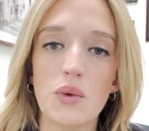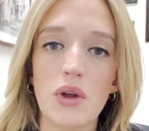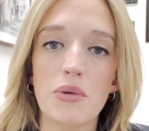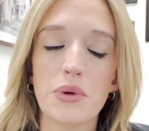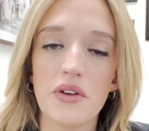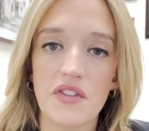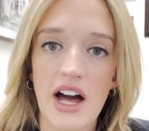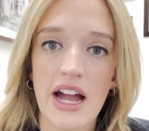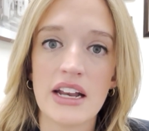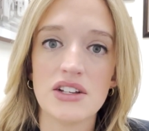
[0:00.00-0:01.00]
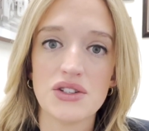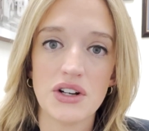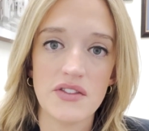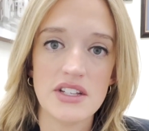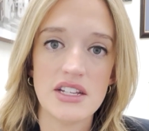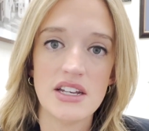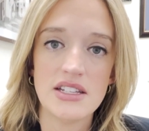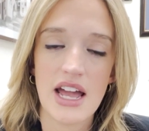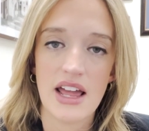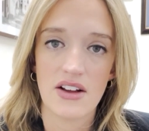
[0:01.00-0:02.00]
will provide
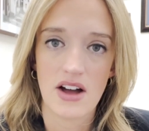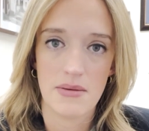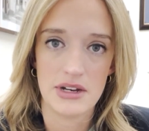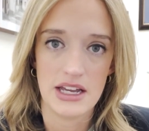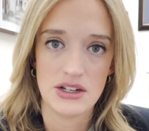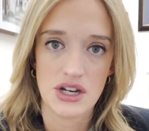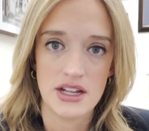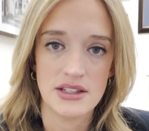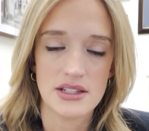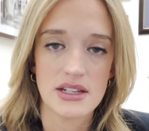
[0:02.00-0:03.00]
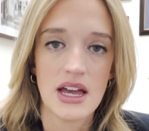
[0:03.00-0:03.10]
services and accommodations.